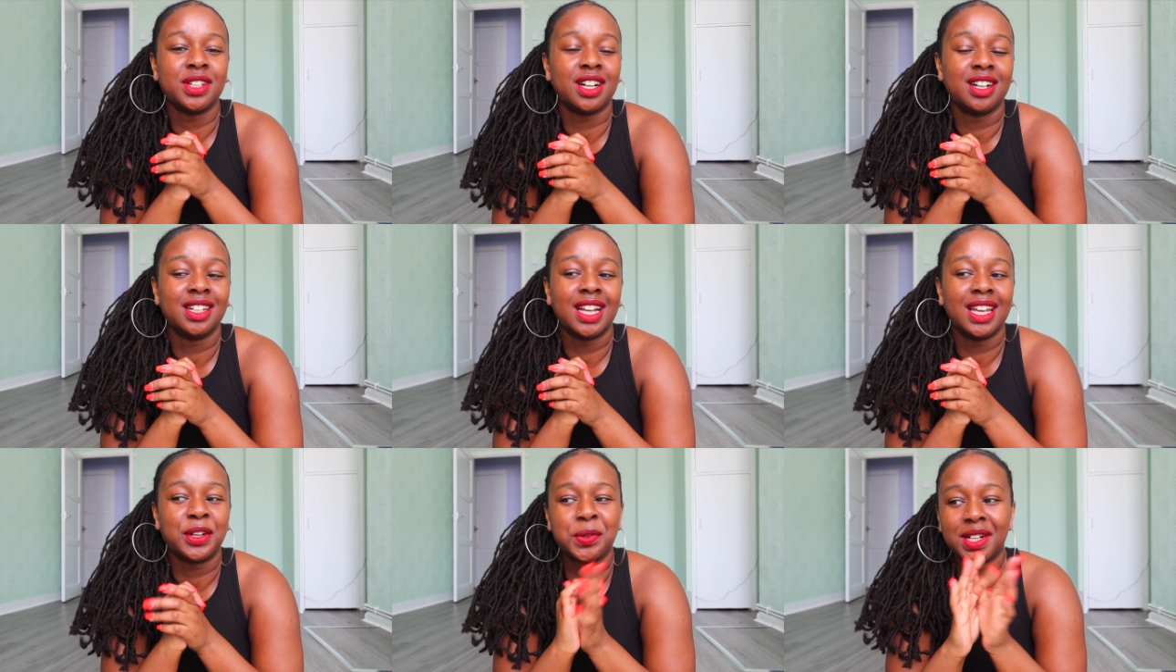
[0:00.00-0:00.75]
yeah,
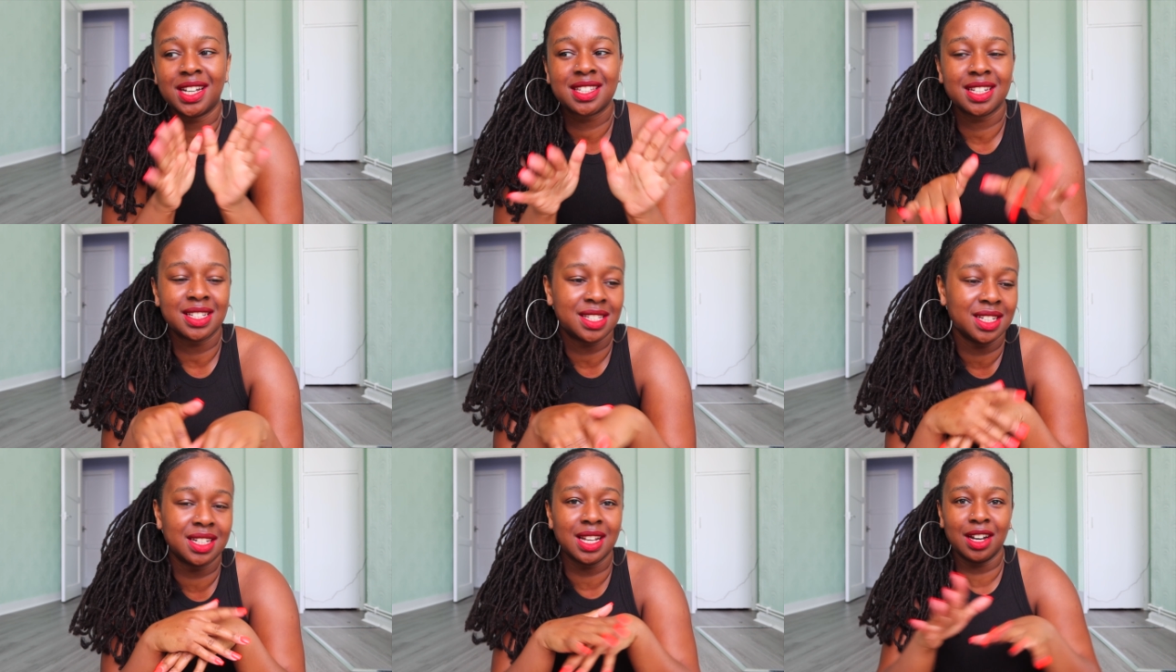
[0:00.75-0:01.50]
like when I said
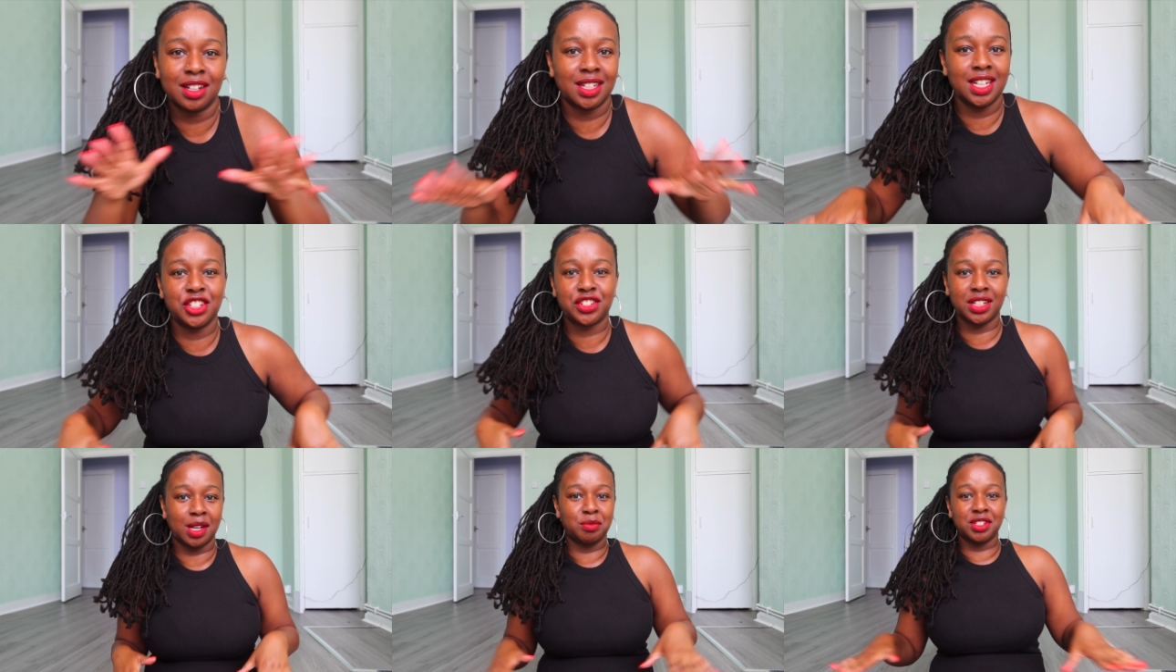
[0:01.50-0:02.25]
sit down,
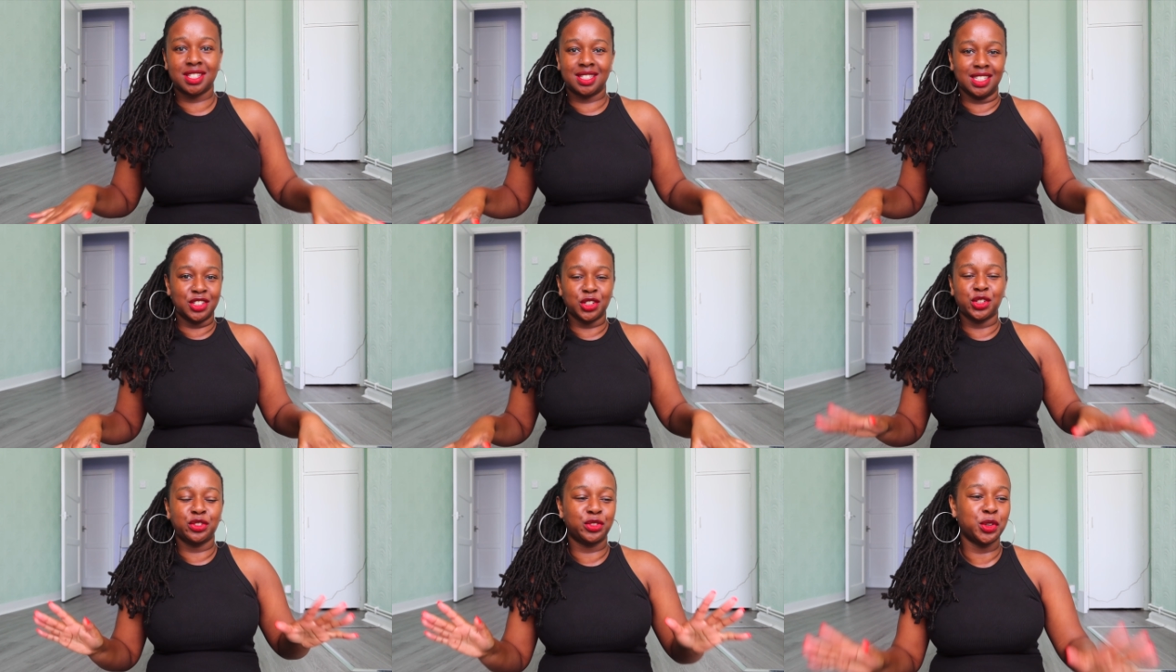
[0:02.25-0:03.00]
literally I'm just sitting
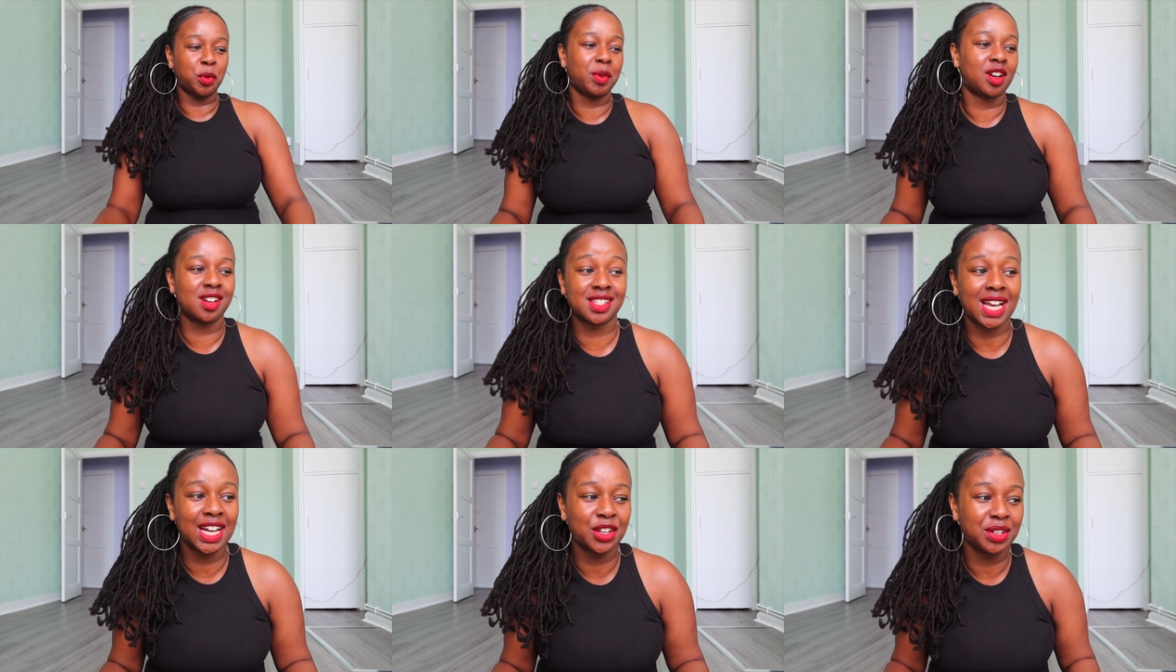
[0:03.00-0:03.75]
on the floor because
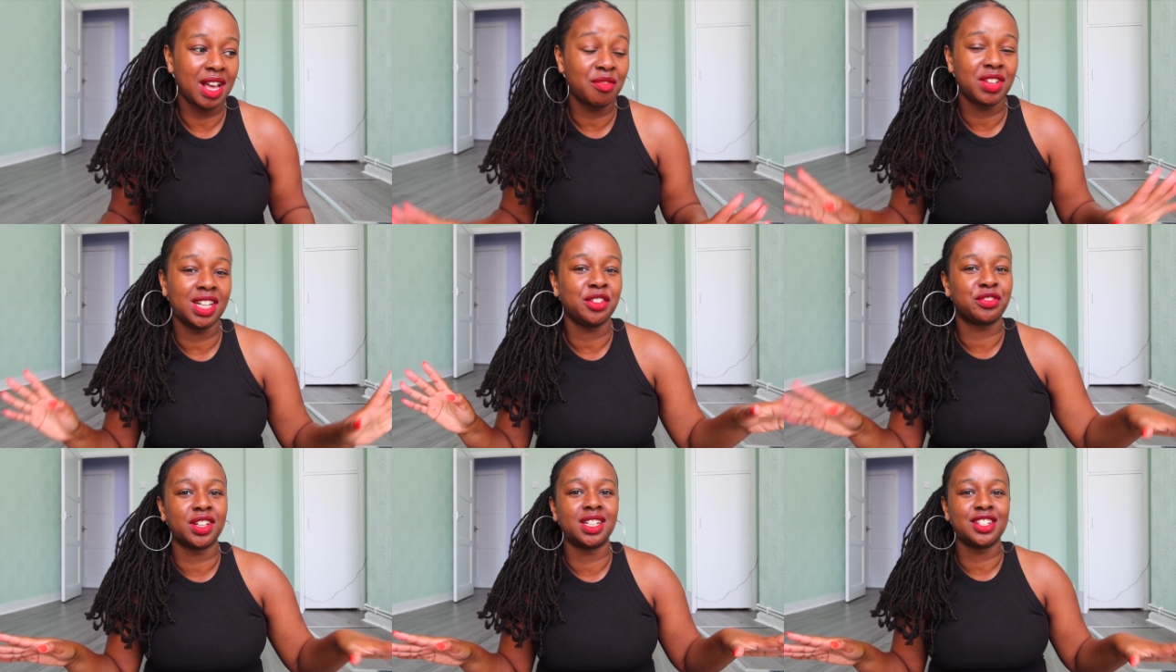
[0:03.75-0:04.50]
I don't have any
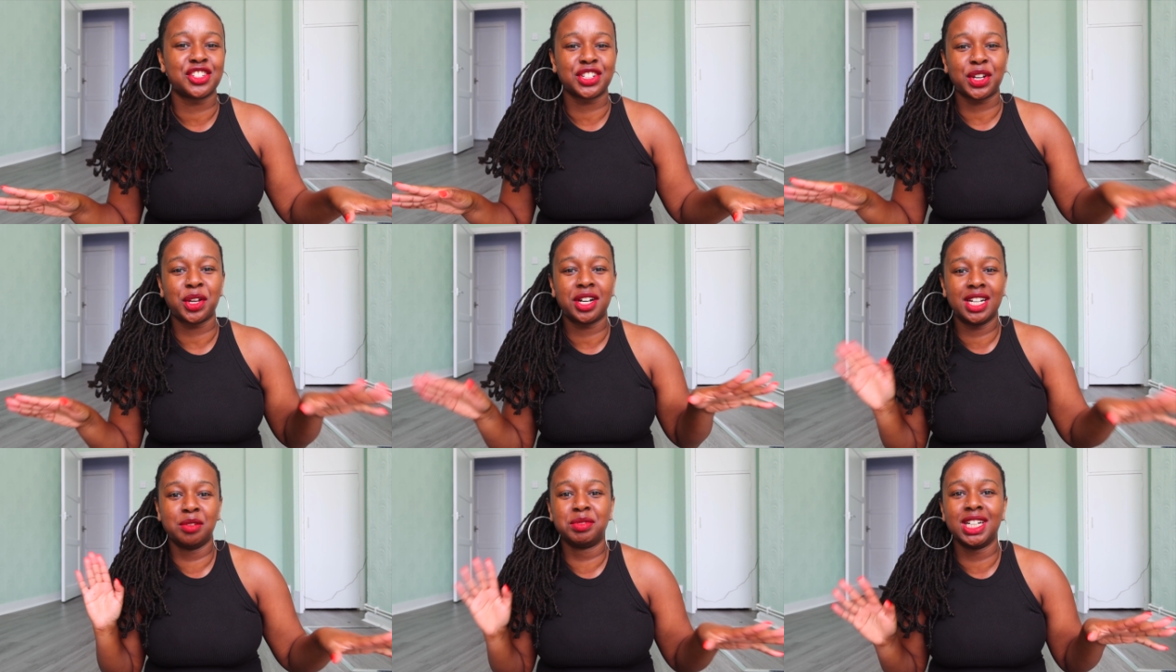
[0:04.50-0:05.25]

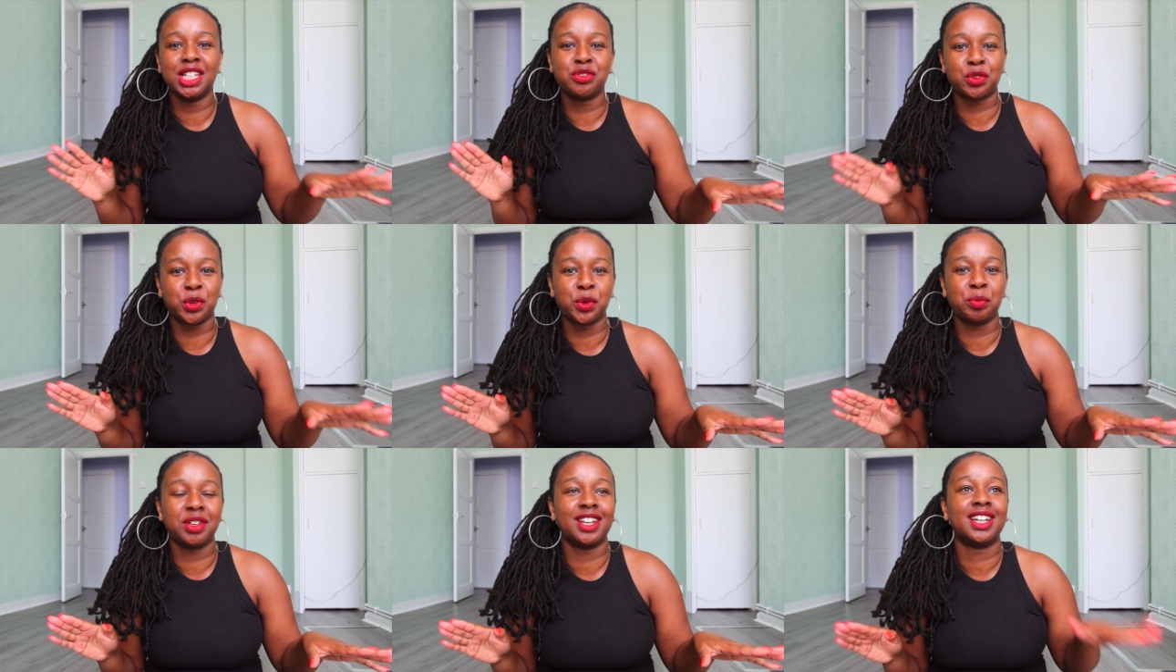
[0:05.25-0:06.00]
furniture in my living
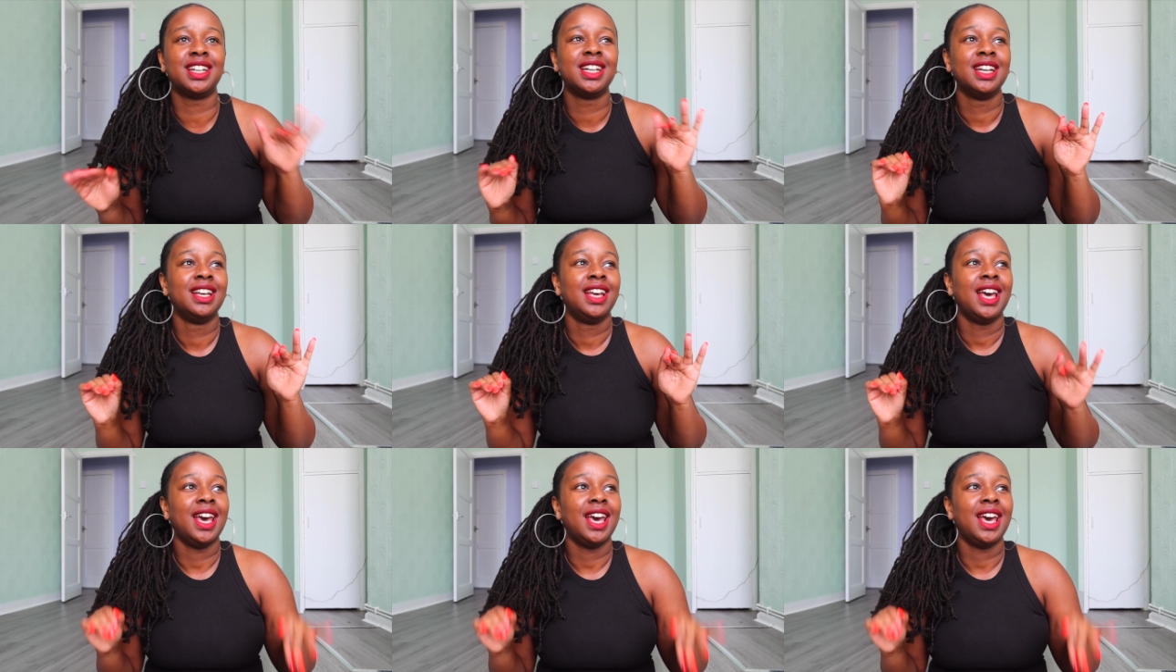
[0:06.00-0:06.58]
room yet.